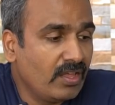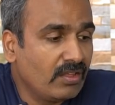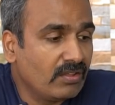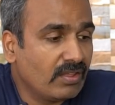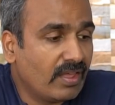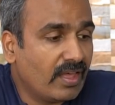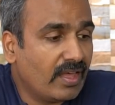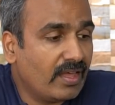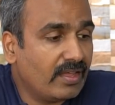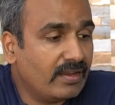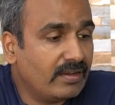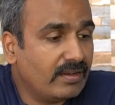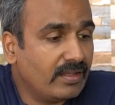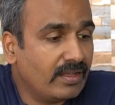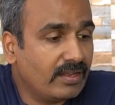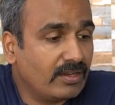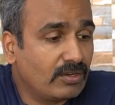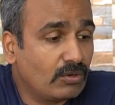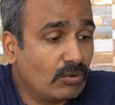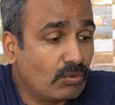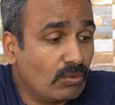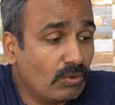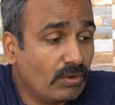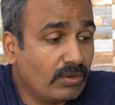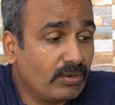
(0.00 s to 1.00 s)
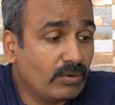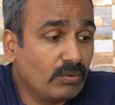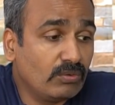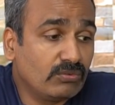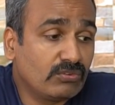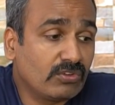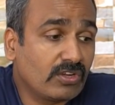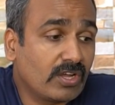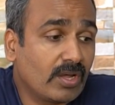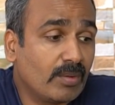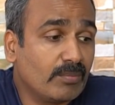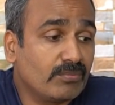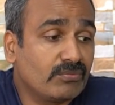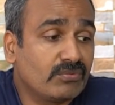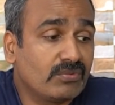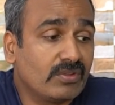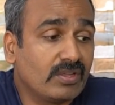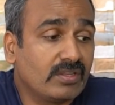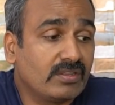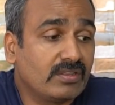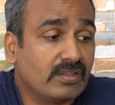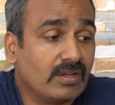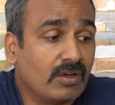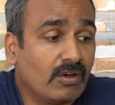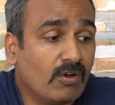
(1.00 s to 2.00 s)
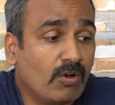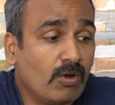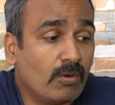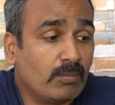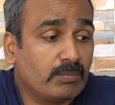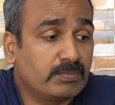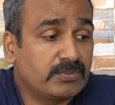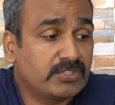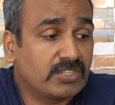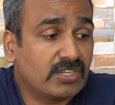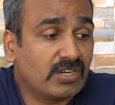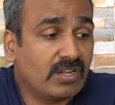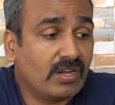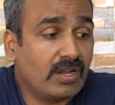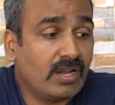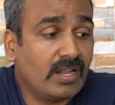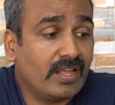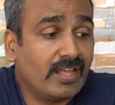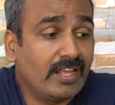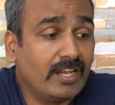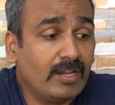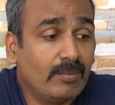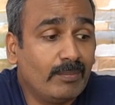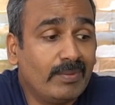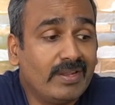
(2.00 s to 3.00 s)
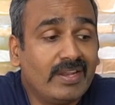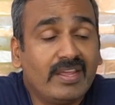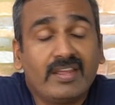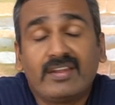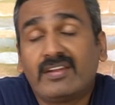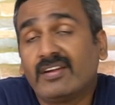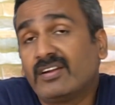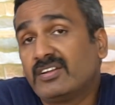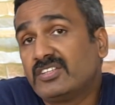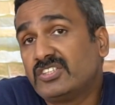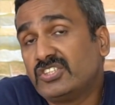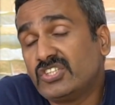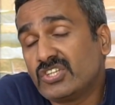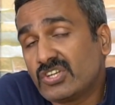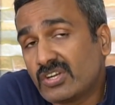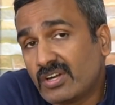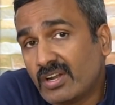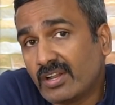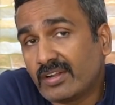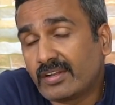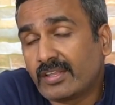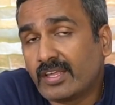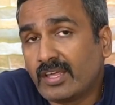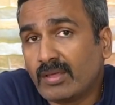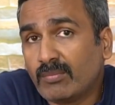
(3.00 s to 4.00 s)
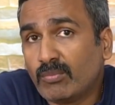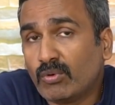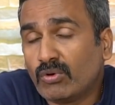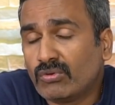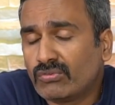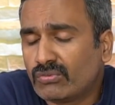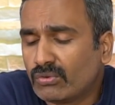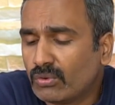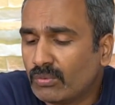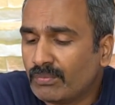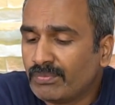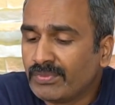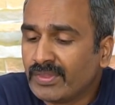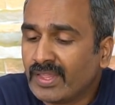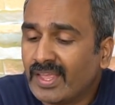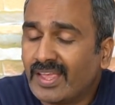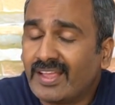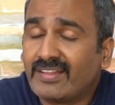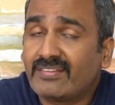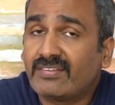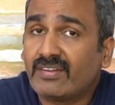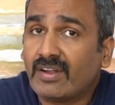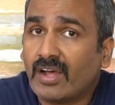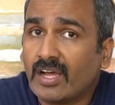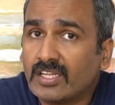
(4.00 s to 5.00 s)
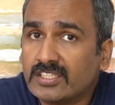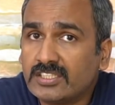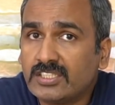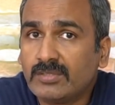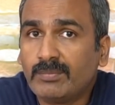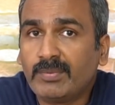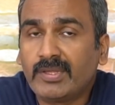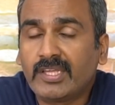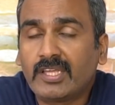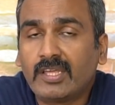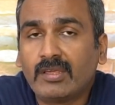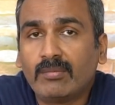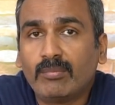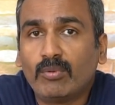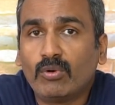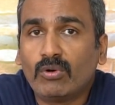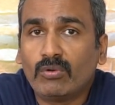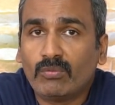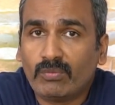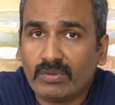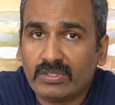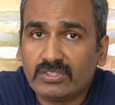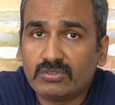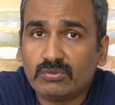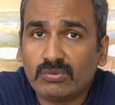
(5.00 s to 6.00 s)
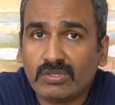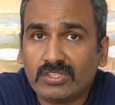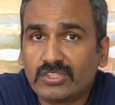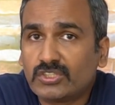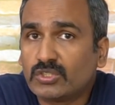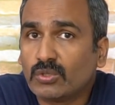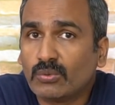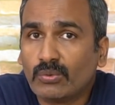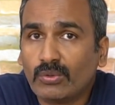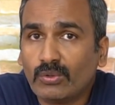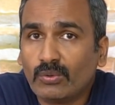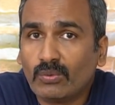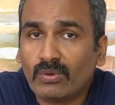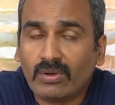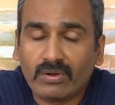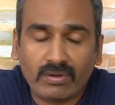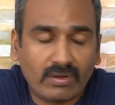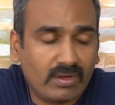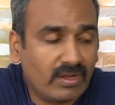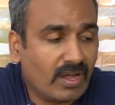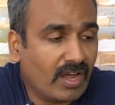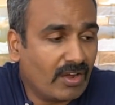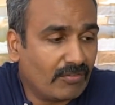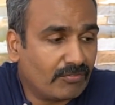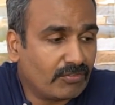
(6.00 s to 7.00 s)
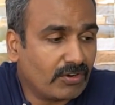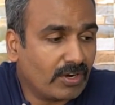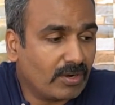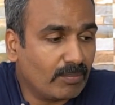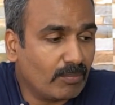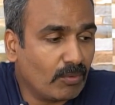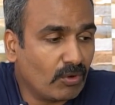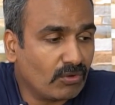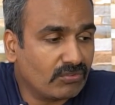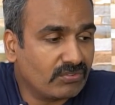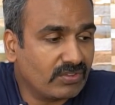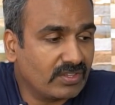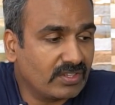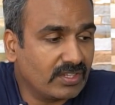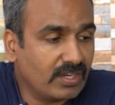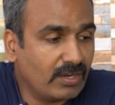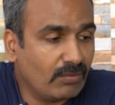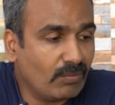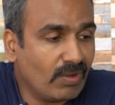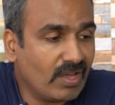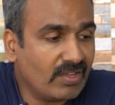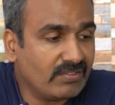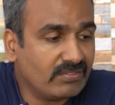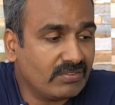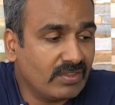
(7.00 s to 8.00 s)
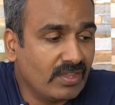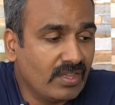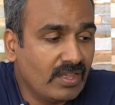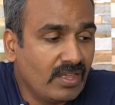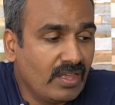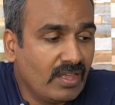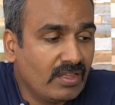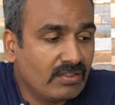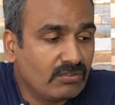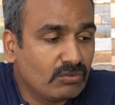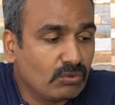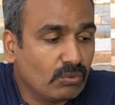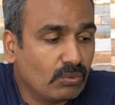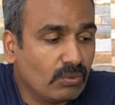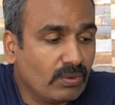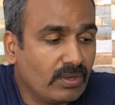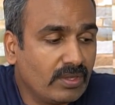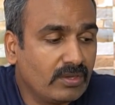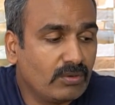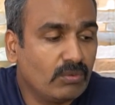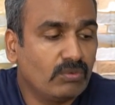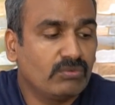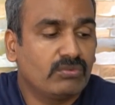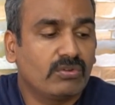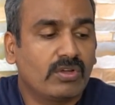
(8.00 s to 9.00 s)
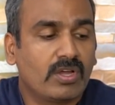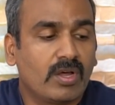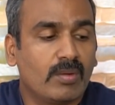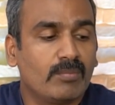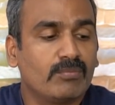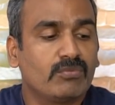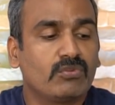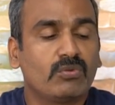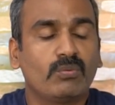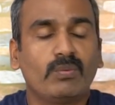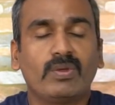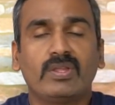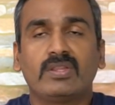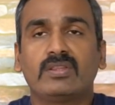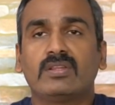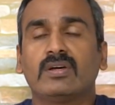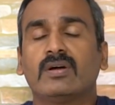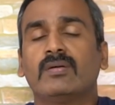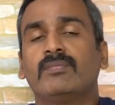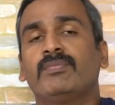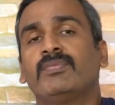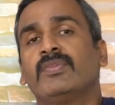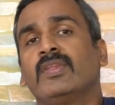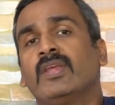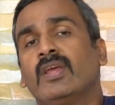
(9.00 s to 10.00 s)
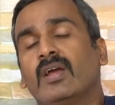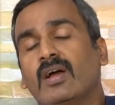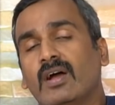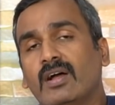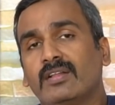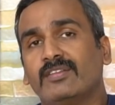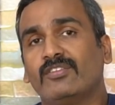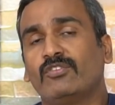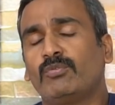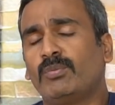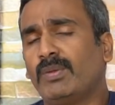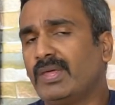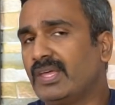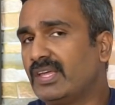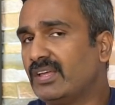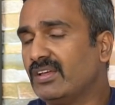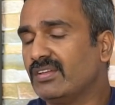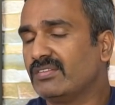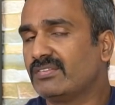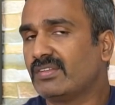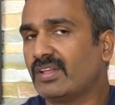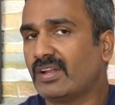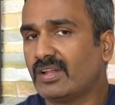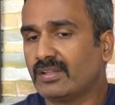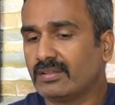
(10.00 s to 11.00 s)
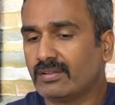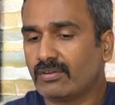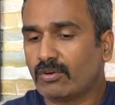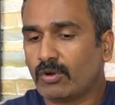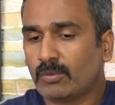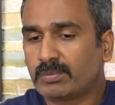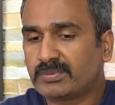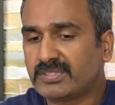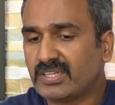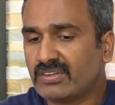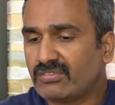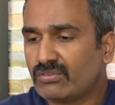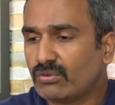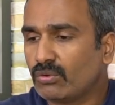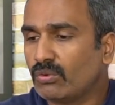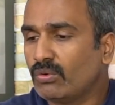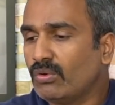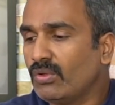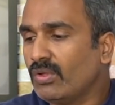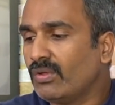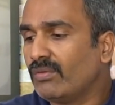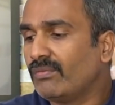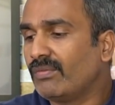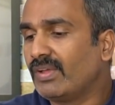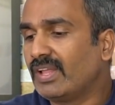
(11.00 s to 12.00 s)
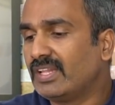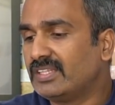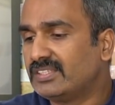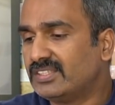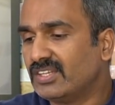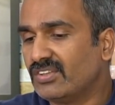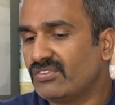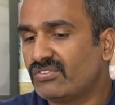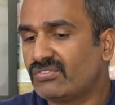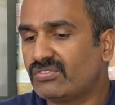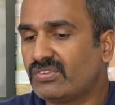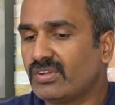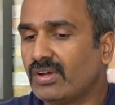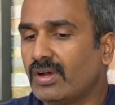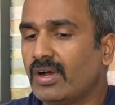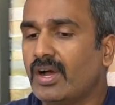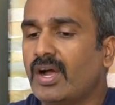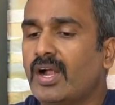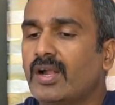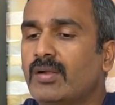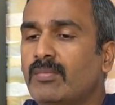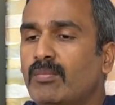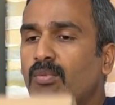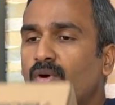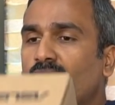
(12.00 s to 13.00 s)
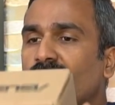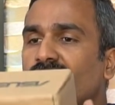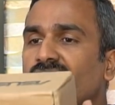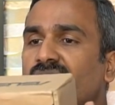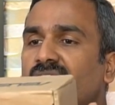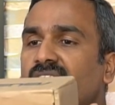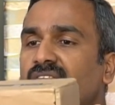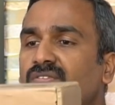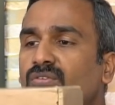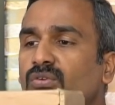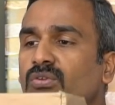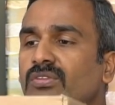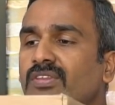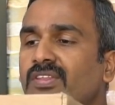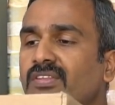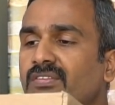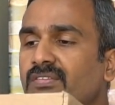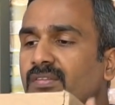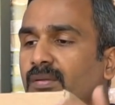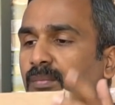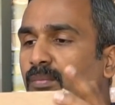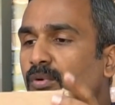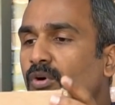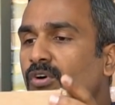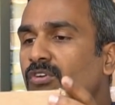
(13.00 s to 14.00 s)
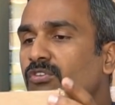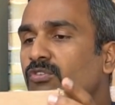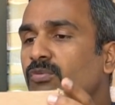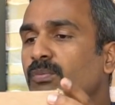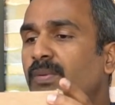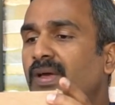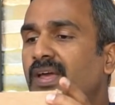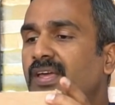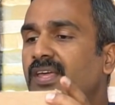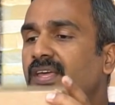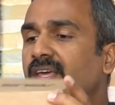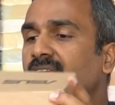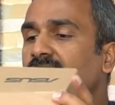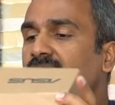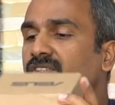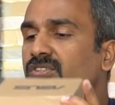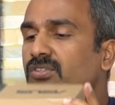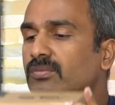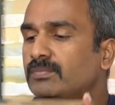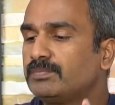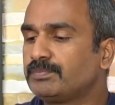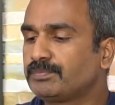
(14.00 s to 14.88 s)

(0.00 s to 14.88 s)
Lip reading: And it also comes with optional illuminated chiclet keyboard. So it's an RGB keyboard, which will show you after unboxing the device. So it also comes with the speakers and other options. So we'll just unbox this. So this is the box package.